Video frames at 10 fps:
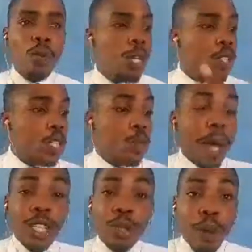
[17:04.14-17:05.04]
will just
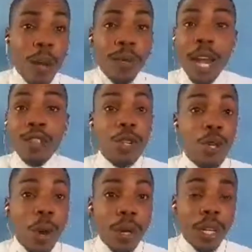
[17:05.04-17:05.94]
pass you by without you
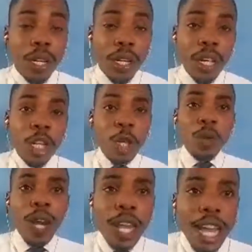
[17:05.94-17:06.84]
knowing. Your
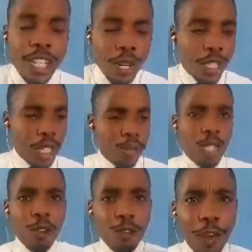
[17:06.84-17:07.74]
relationships,
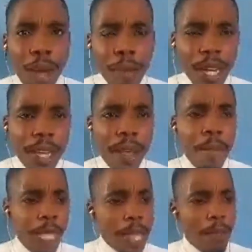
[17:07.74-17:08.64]
your family,
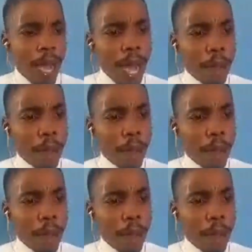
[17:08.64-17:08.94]
in